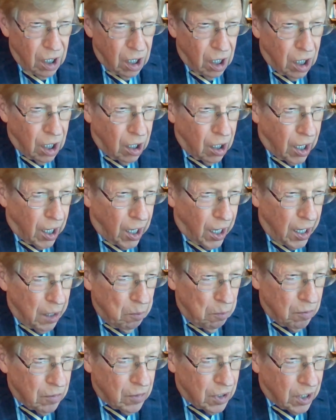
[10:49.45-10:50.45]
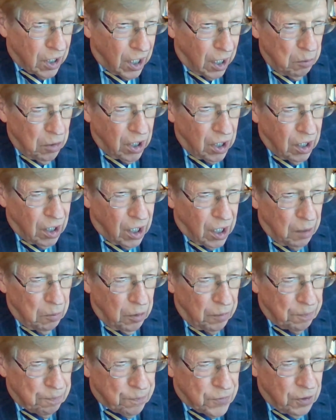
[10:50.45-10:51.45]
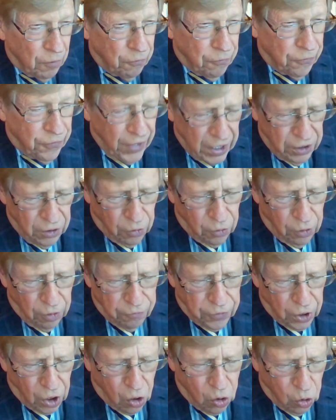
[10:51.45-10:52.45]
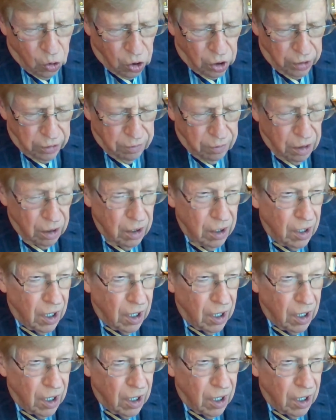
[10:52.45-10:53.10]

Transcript: I'm a defender of the court.